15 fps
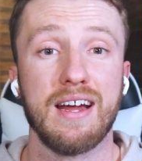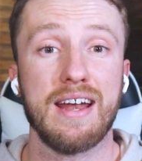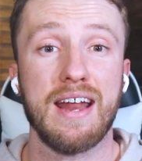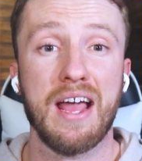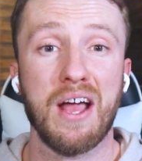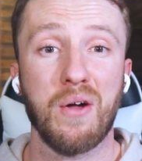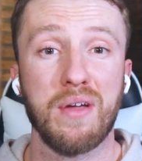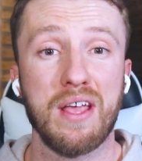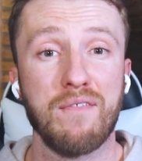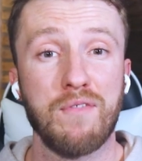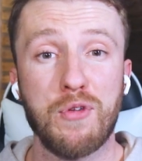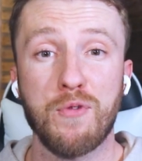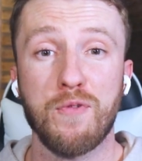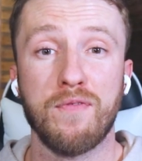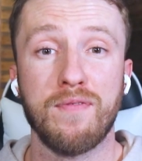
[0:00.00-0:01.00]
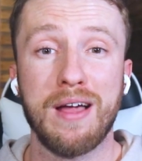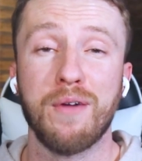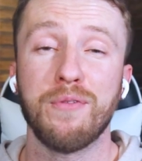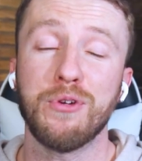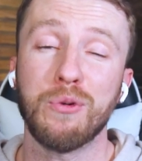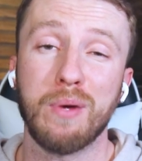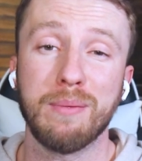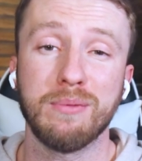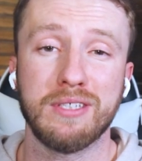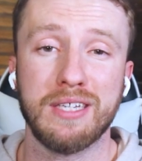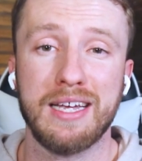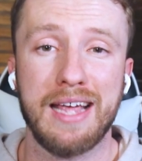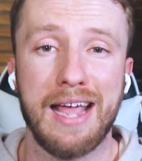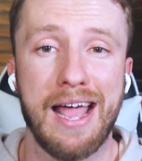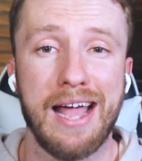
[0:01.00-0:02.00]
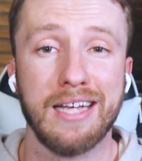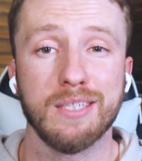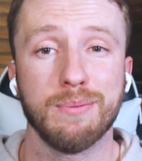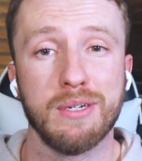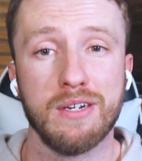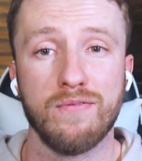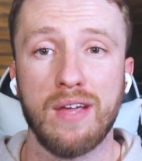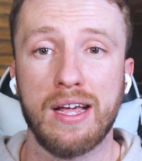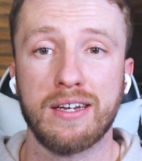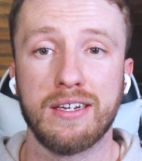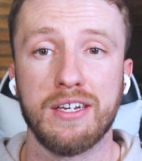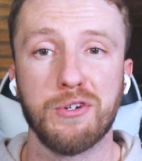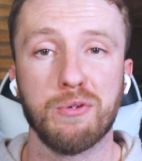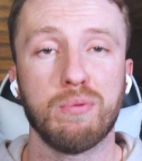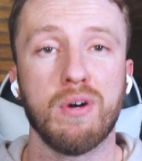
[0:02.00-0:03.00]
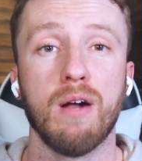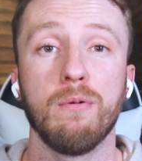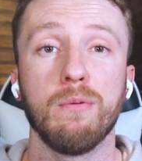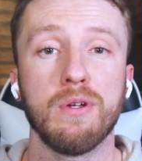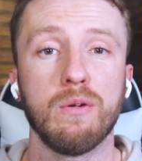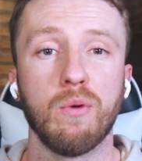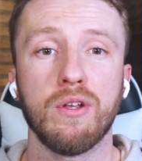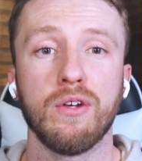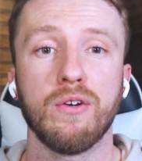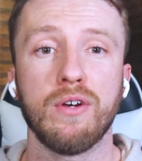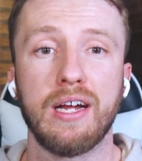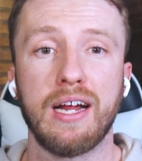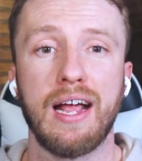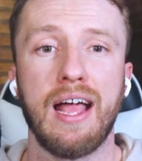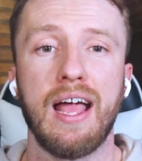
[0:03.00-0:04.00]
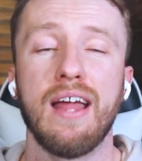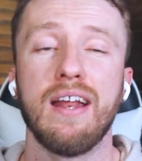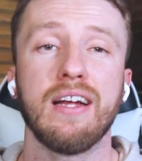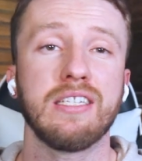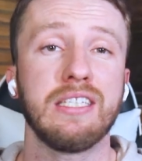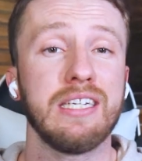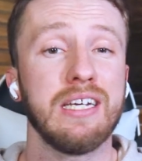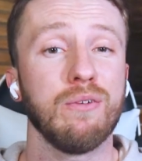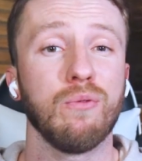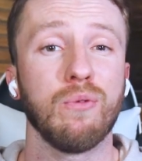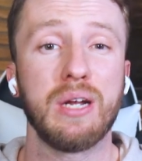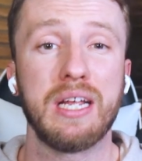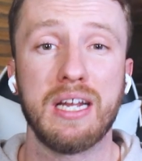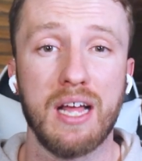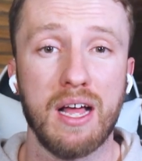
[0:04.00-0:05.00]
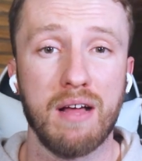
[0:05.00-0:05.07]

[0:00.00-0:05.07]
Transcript: All right. Now, if you found your website has been infected, you're probably wondering how to actually get rid